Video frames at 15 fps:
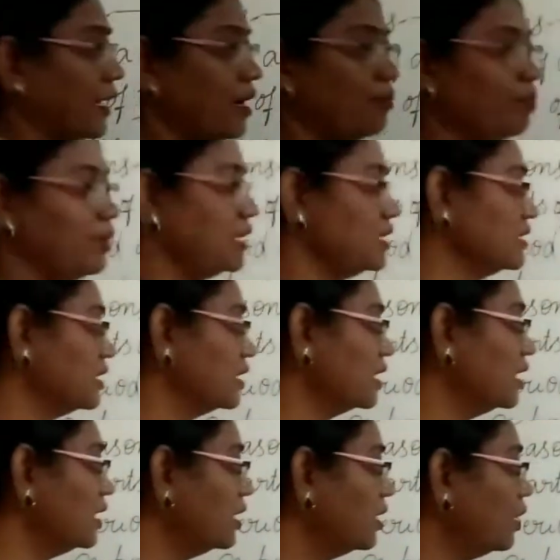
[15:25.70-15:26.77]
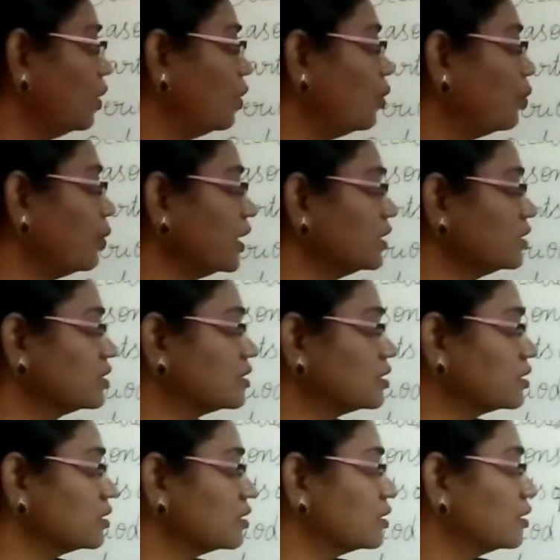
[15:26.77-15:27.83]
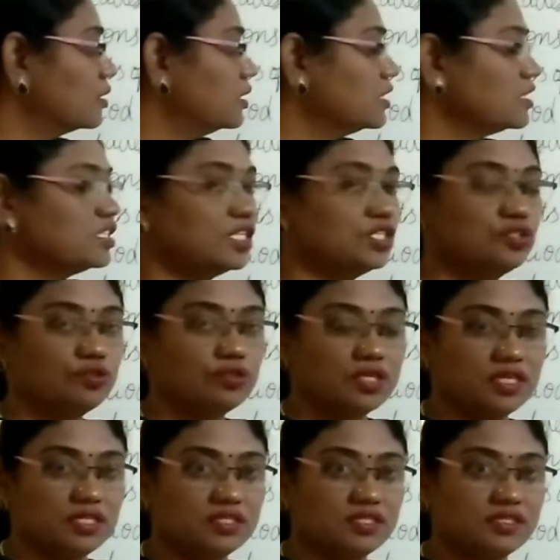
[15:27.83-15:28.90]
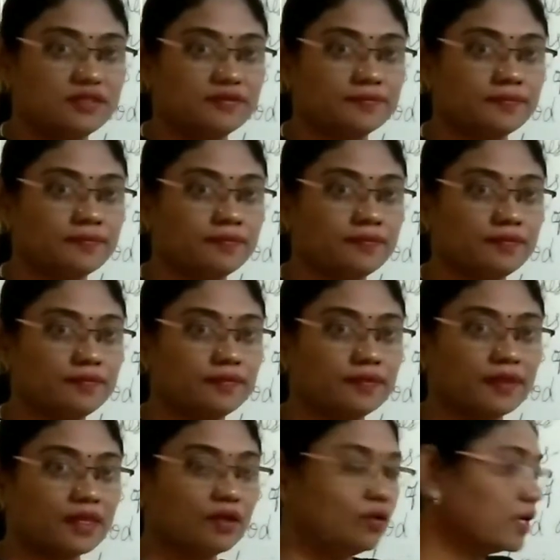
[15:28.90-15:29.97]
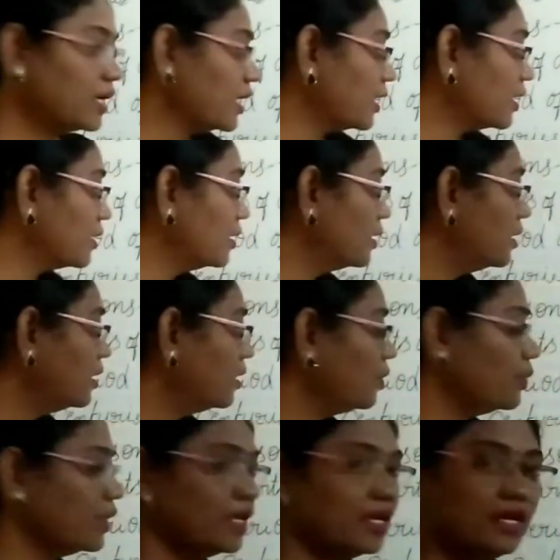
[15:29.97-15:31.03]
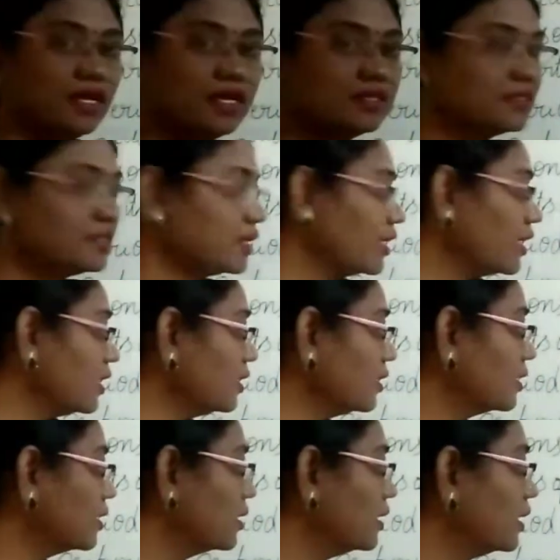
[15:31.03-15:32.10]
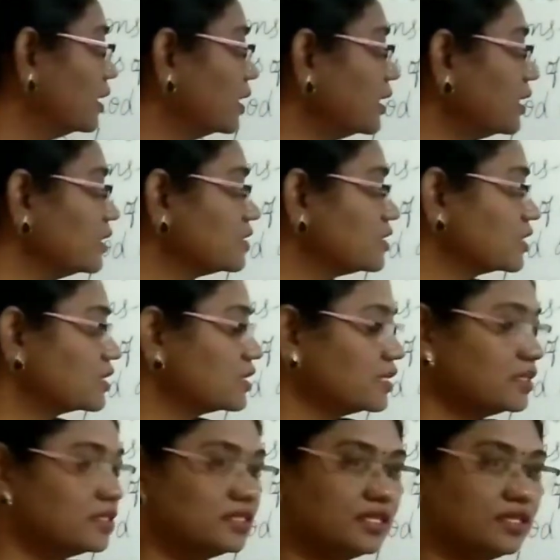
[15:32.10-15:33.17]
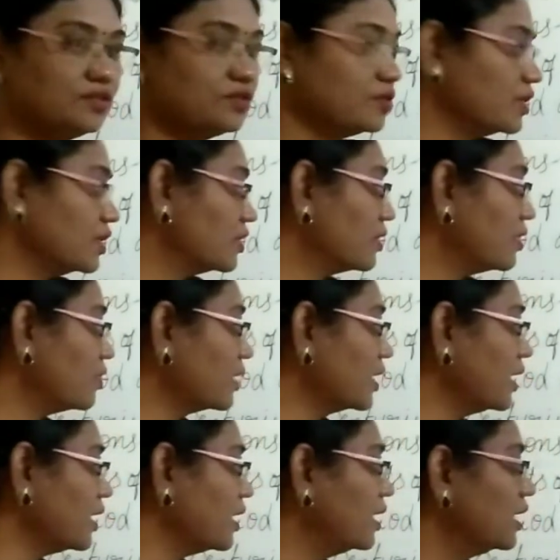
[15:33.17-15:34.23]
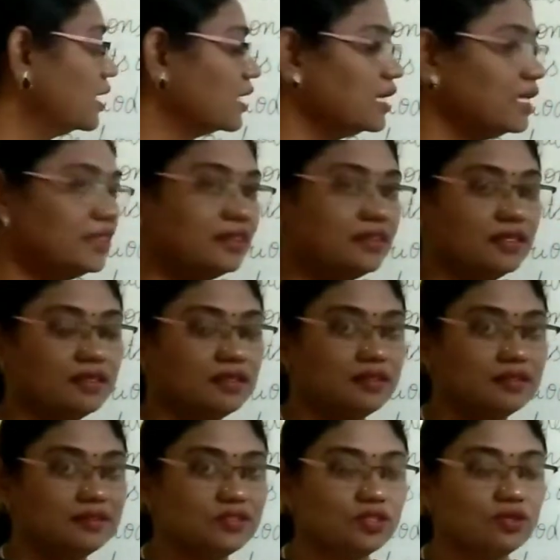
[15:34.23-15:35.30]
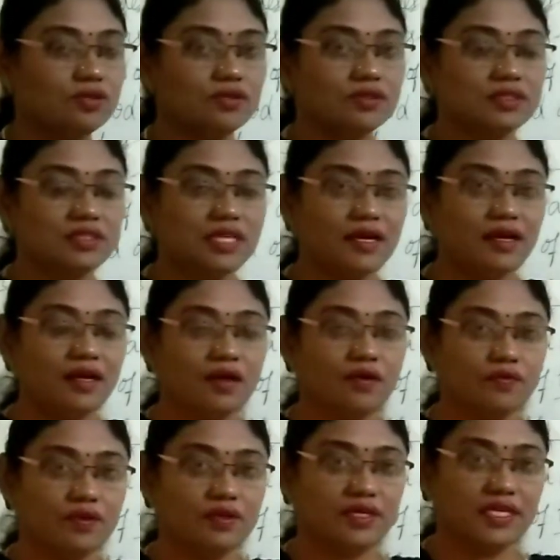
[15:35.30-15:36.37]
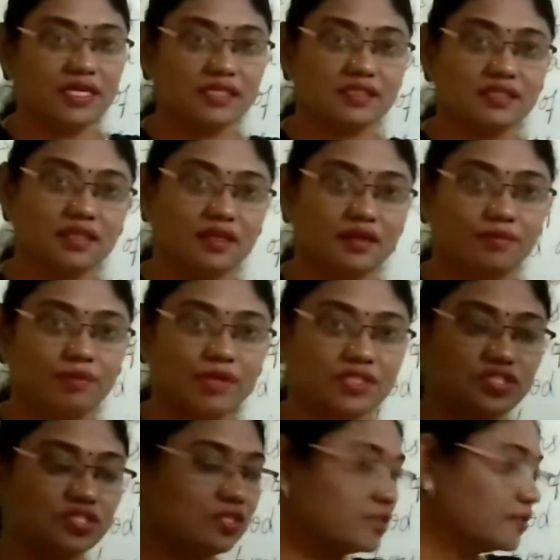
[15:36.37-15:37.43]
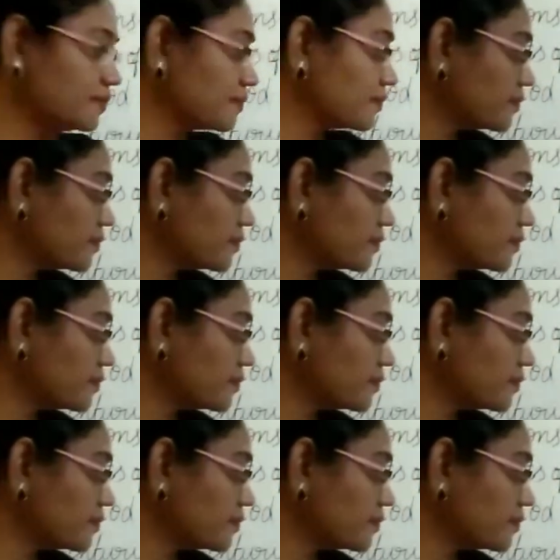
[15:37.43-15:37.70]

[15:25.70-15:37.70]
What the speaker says: compulsory with centuries. Okay, we cannot say in 16th century. Okay, in the, so the word is must.